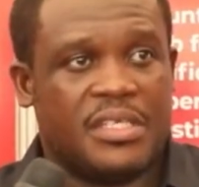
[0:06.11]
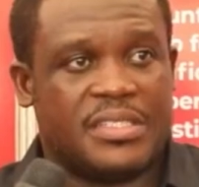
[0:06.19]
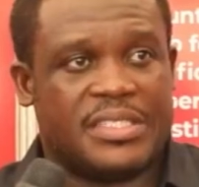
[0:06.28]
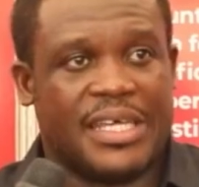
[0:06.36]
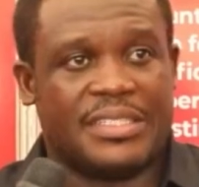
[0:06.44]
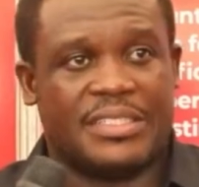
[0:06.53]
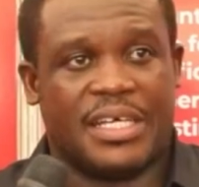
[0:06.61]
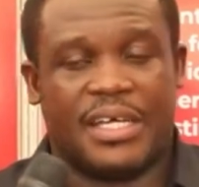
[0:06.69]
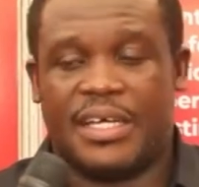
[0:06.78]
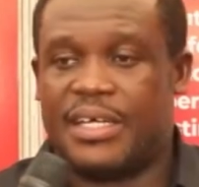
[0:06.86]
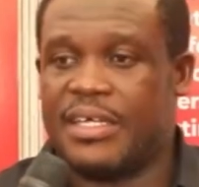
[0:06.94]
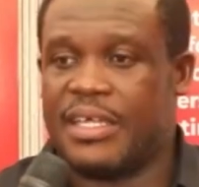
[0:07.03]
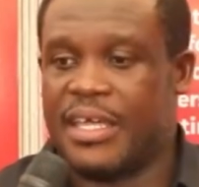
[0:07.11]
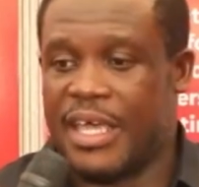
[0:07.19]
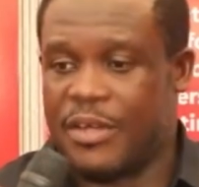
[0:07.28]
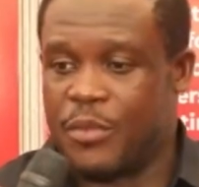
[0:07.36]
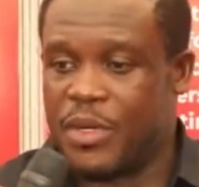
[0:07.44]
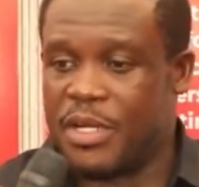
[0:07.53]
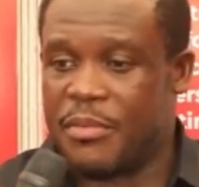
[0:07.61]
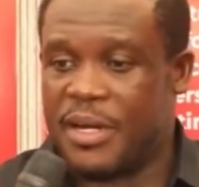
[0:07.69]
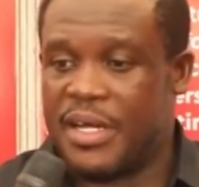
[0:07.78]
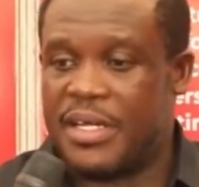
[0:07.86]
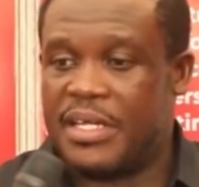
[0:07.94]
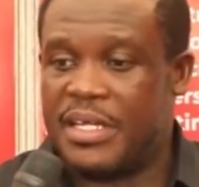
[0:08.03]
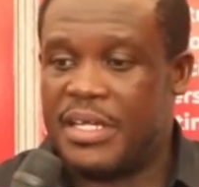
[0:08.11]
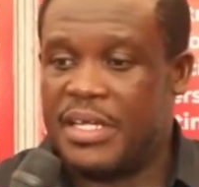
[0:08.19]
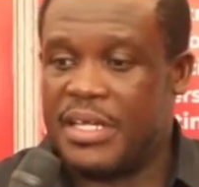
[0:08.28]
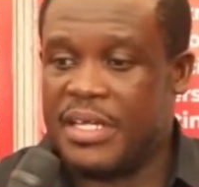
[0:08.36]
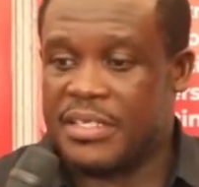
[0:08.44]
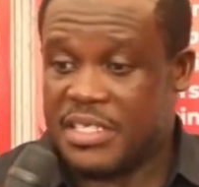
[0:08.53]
Center here in Winneba.